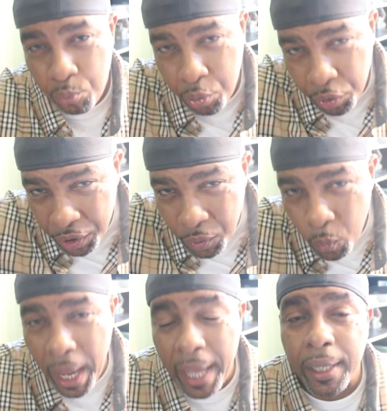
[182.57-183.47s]
put it
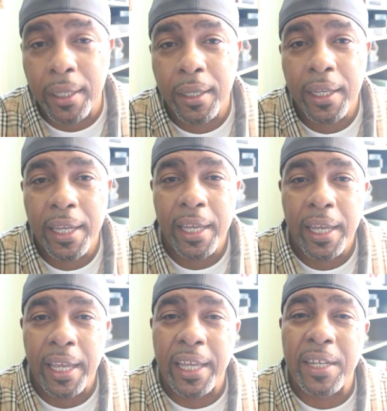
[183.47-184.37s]
away,
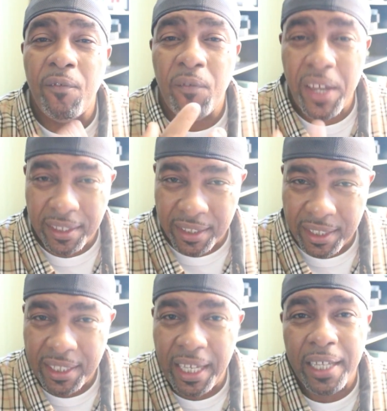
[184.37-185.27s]
and invest a
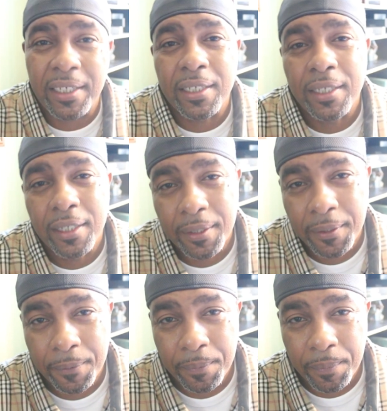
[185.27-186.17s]
6.
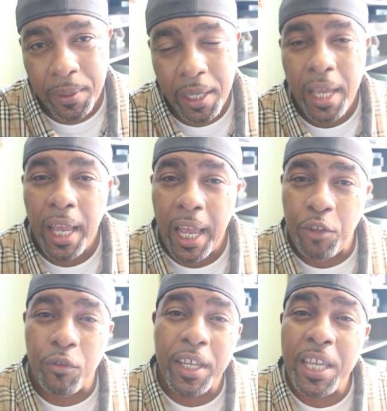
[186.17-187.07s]

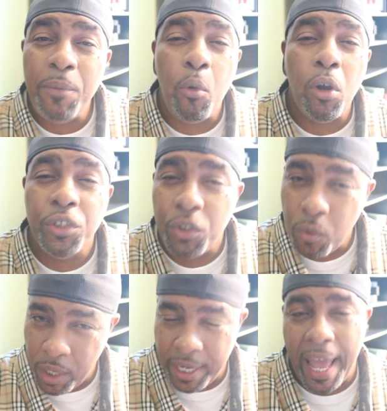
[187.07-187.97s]
And you keep on
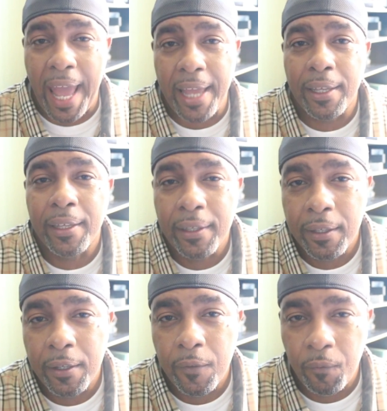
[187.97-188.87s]
doing that
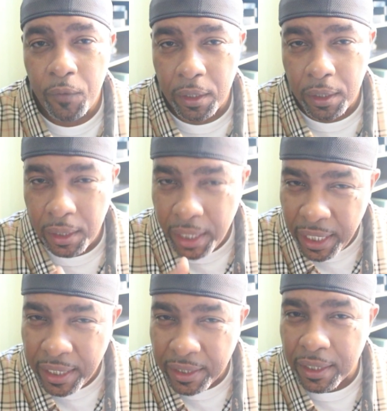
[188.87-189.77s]
for at
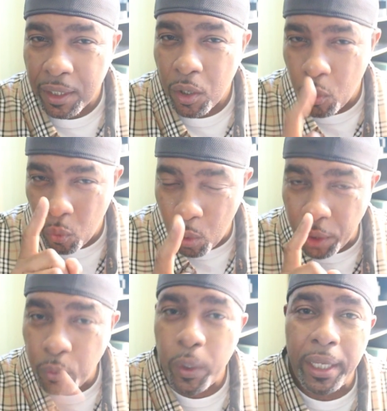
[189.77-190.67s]
least
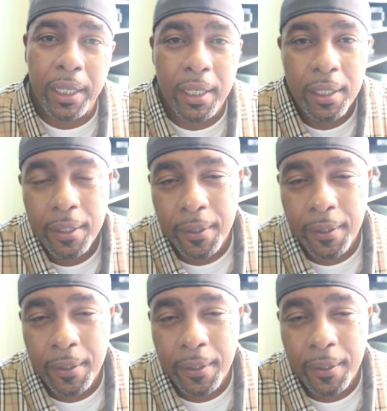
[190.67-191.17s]
1 week.